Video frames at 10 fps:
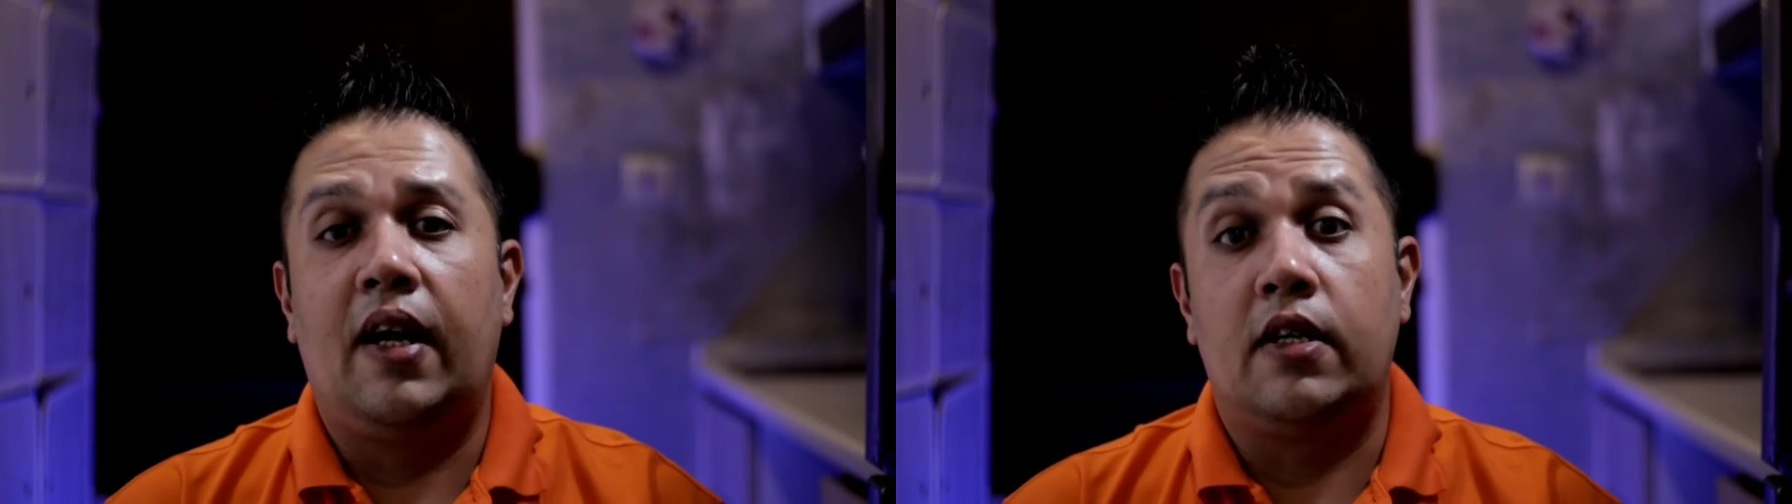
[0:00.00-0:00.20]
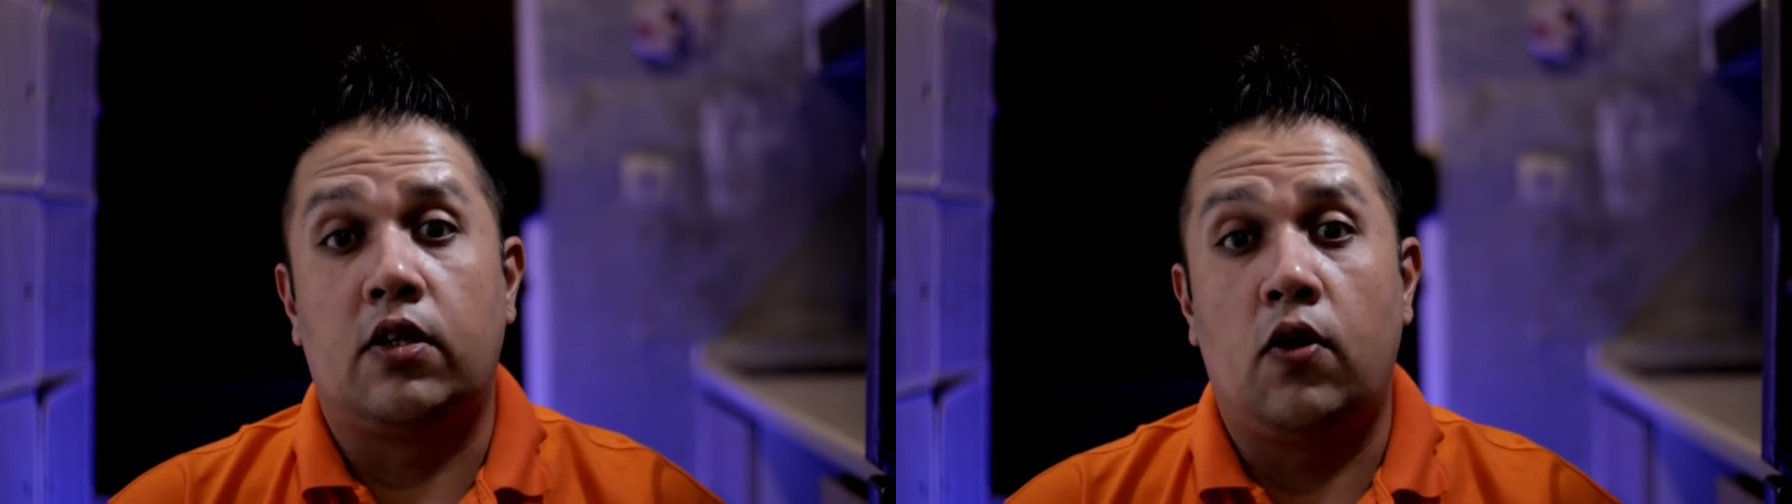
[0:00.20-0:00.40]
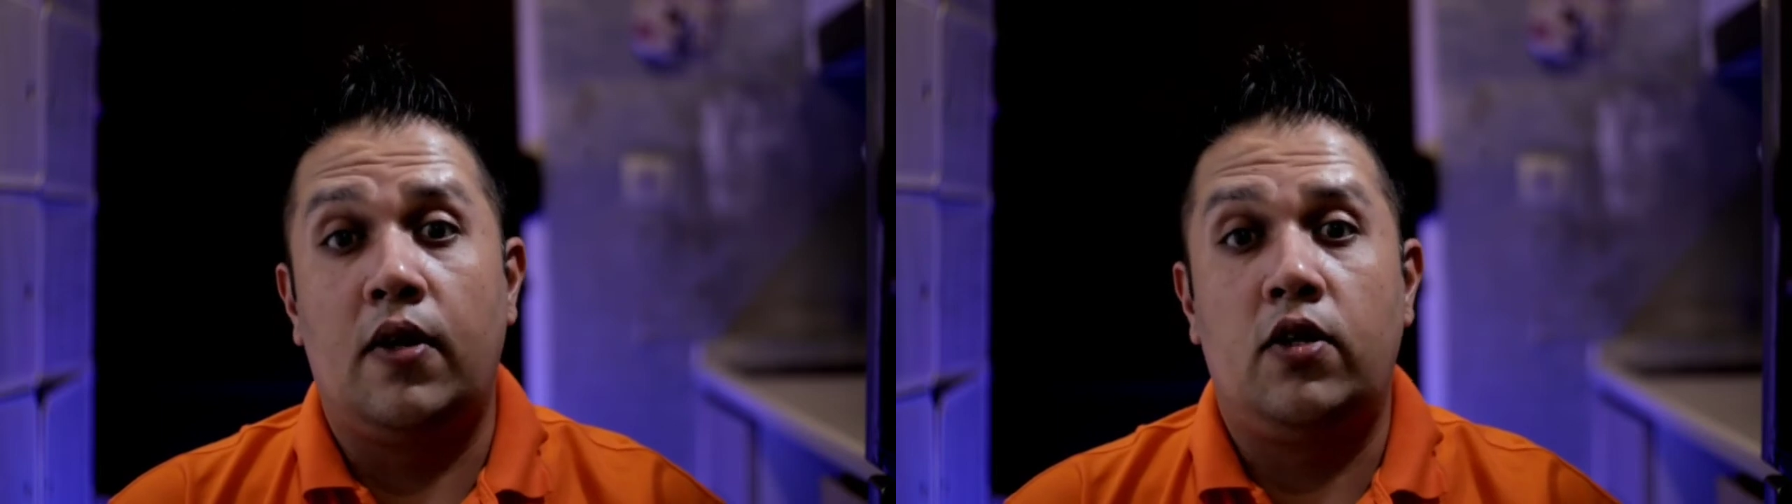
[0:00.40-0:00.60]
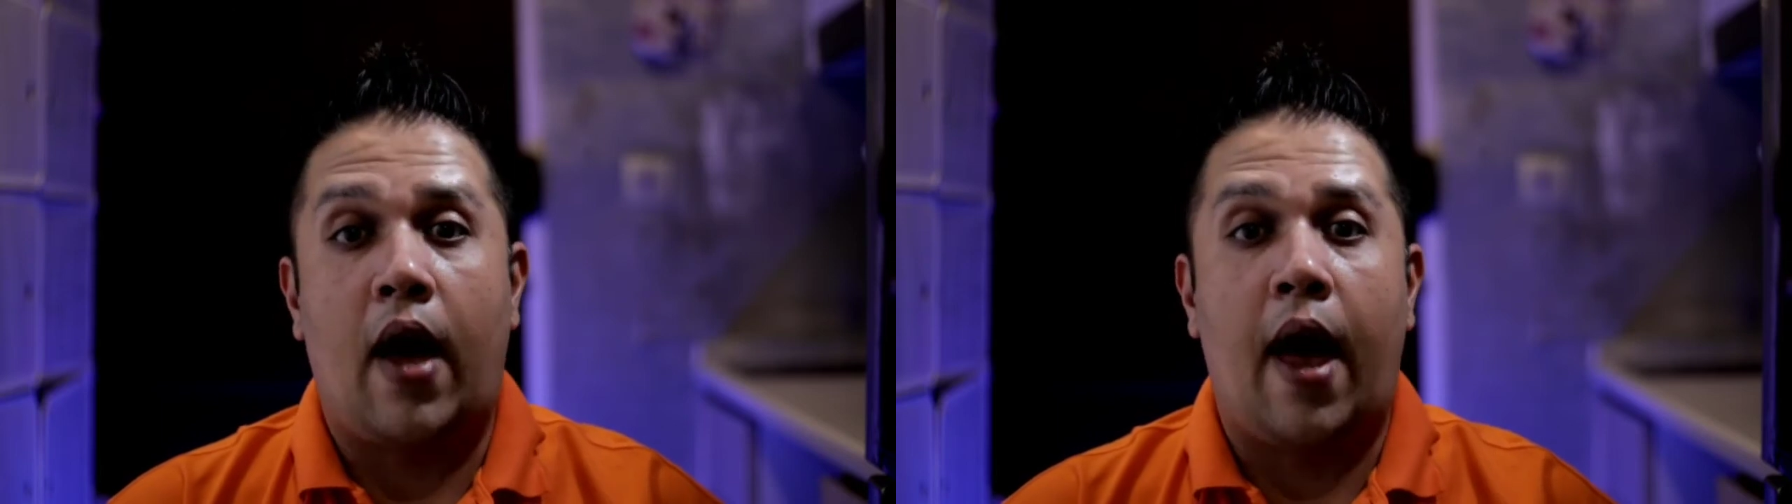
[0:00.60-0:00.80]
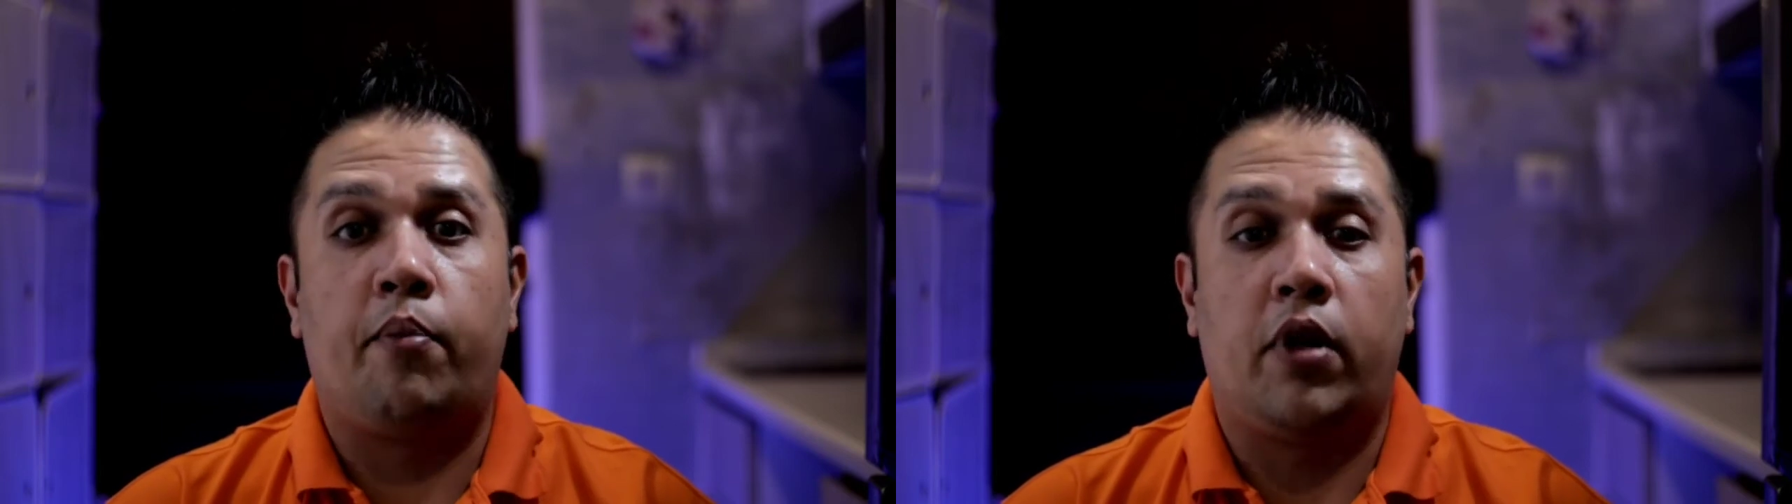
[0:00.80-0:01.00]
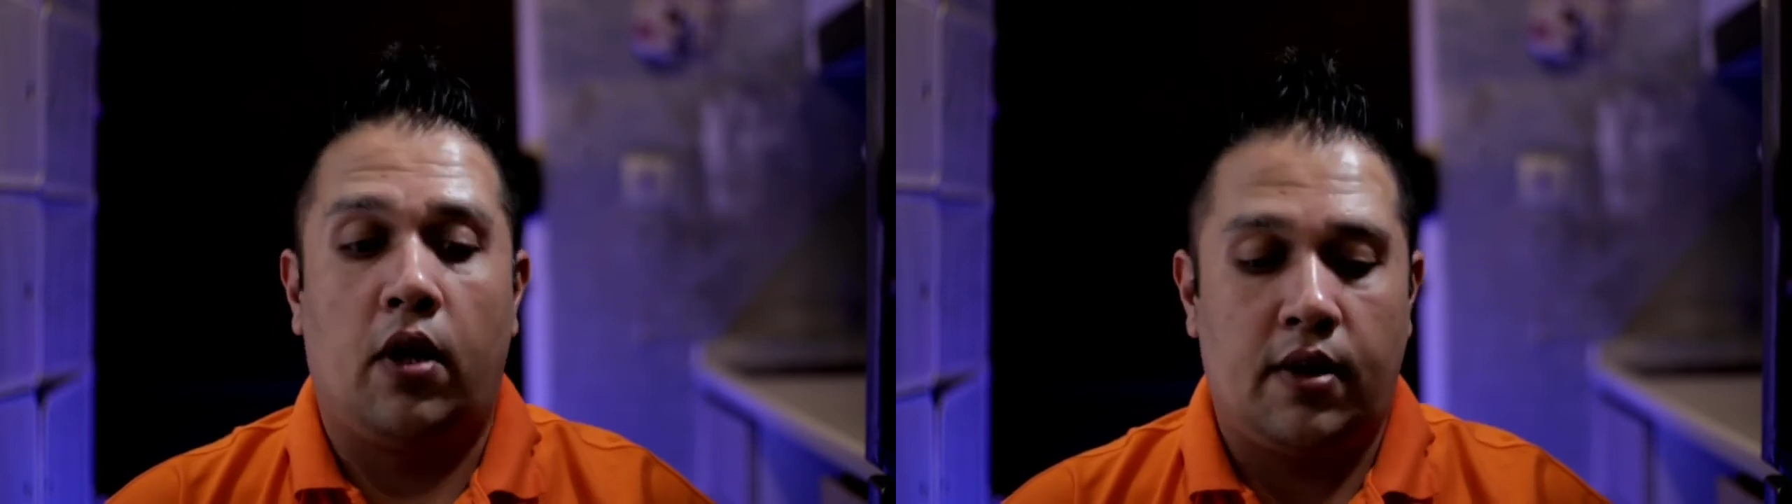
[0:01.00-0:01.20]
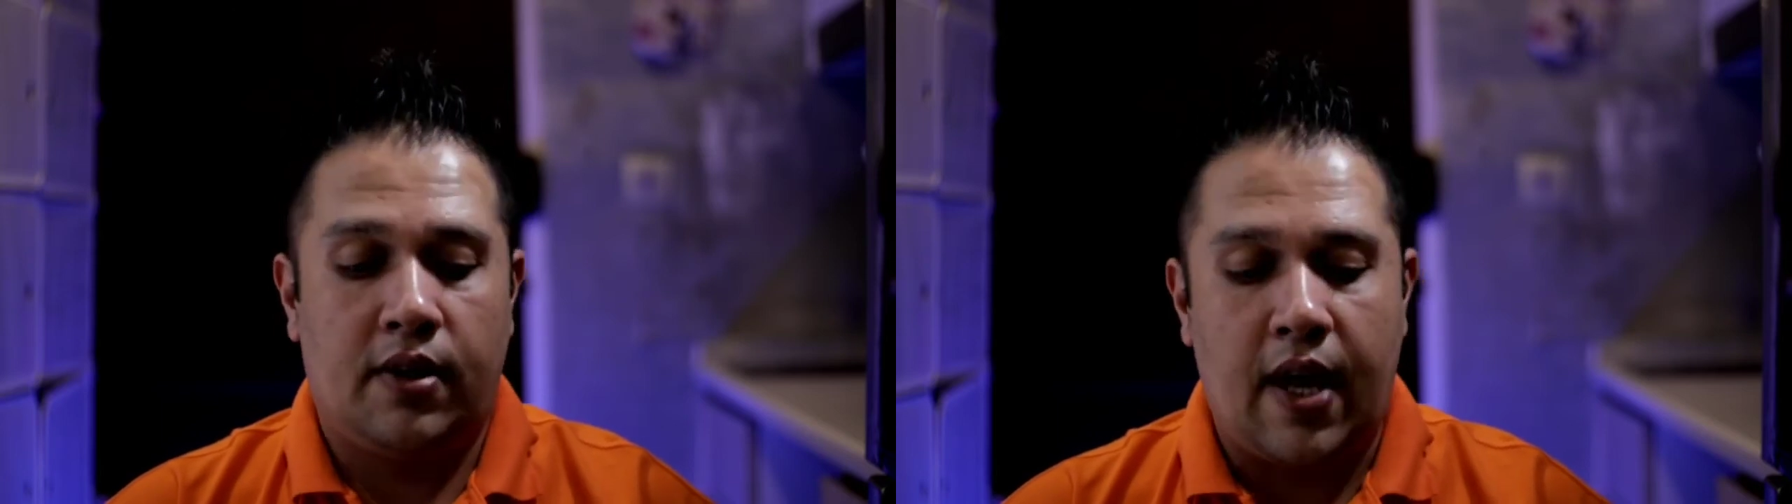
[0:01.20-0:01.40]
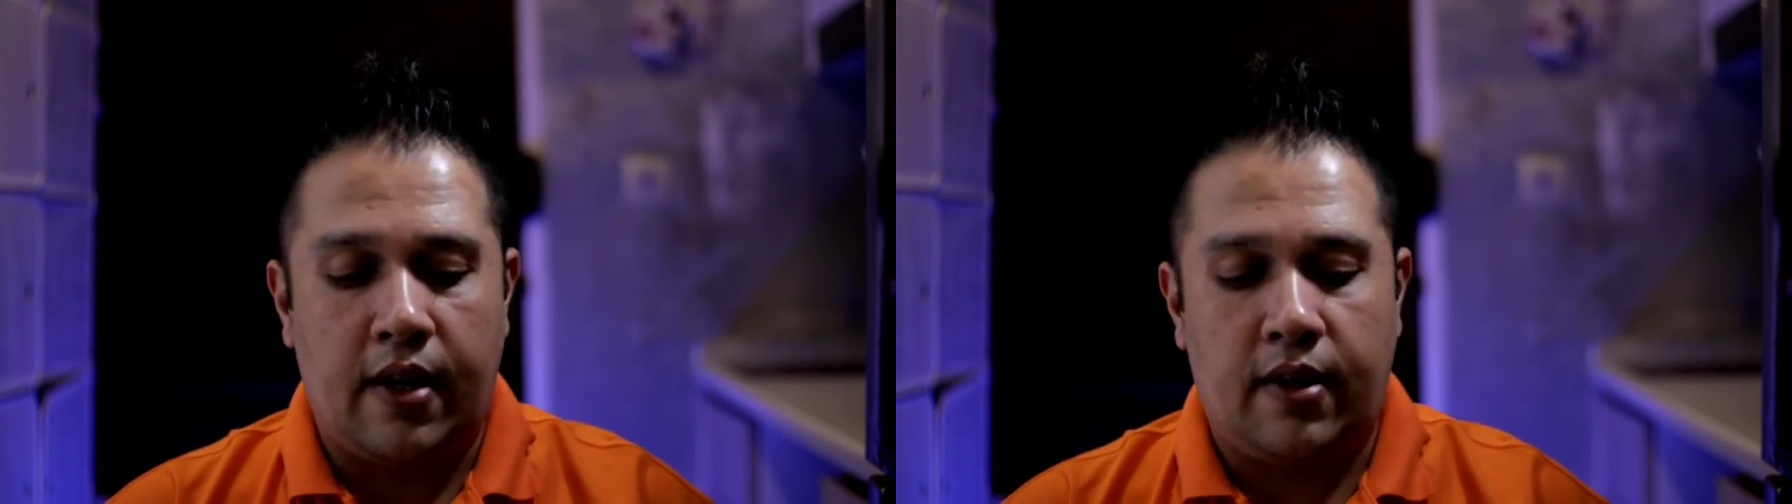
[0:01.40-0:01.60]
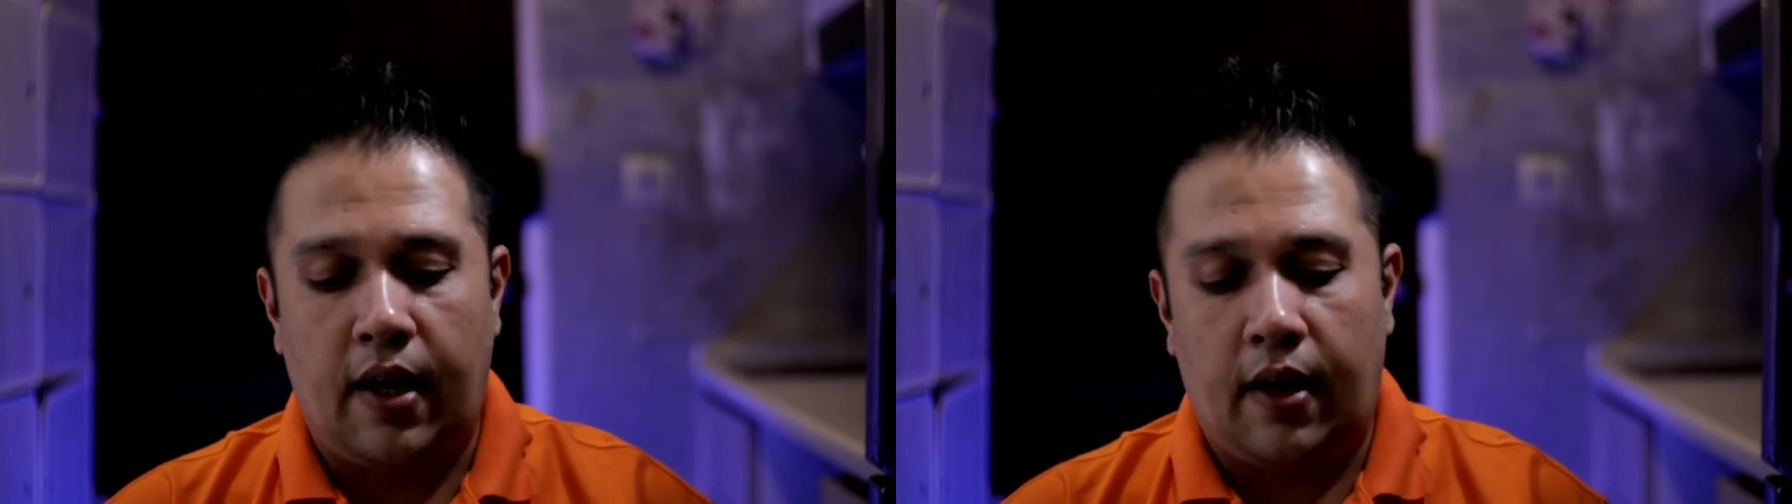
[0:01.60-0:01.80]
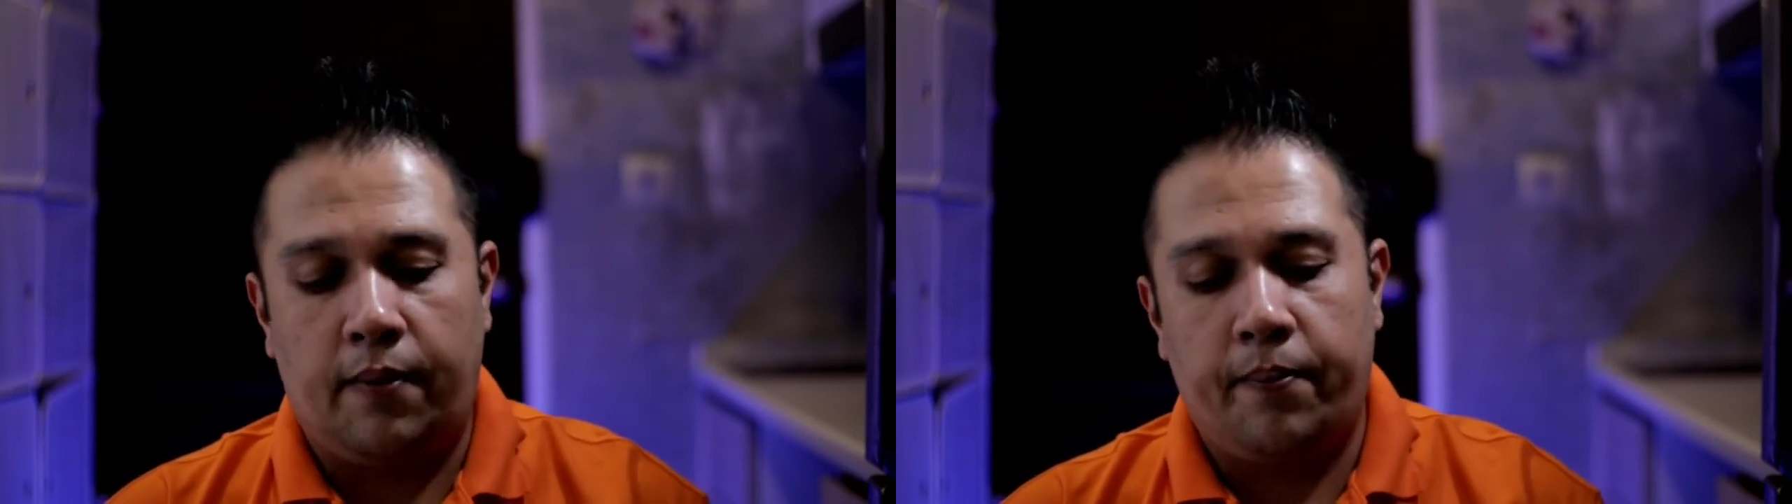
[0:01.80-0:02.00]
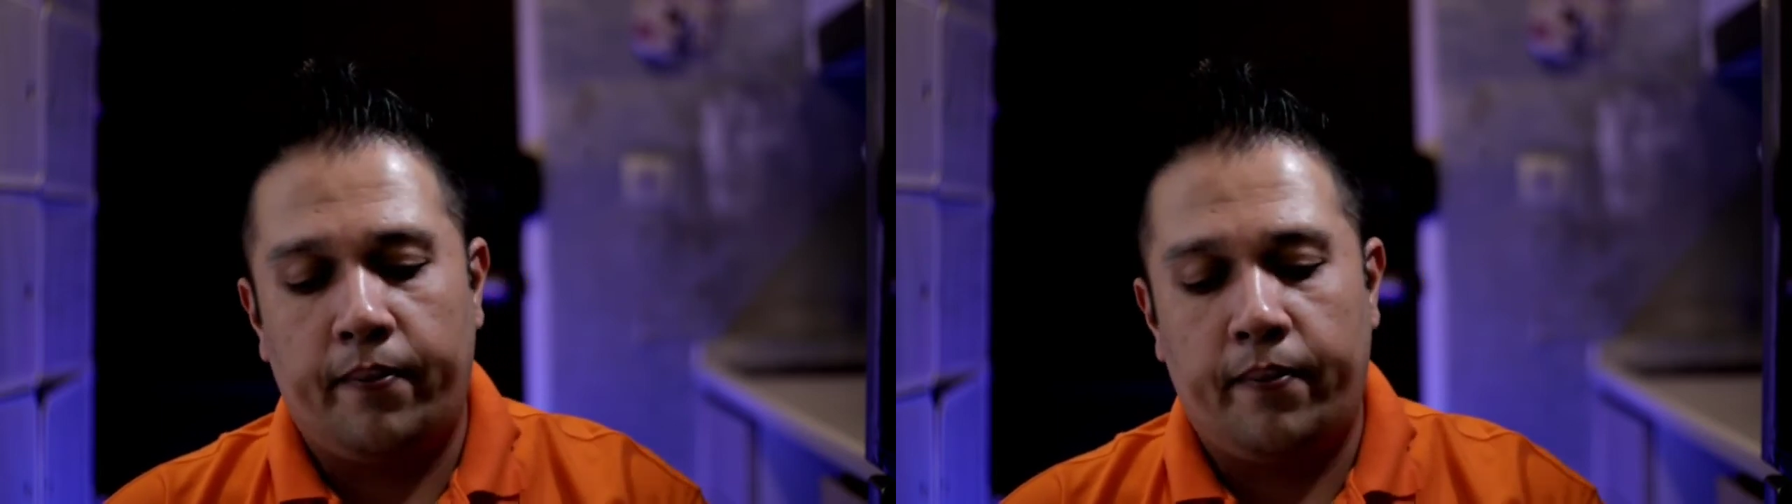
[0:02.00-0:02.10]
It is going to happen on Saturday.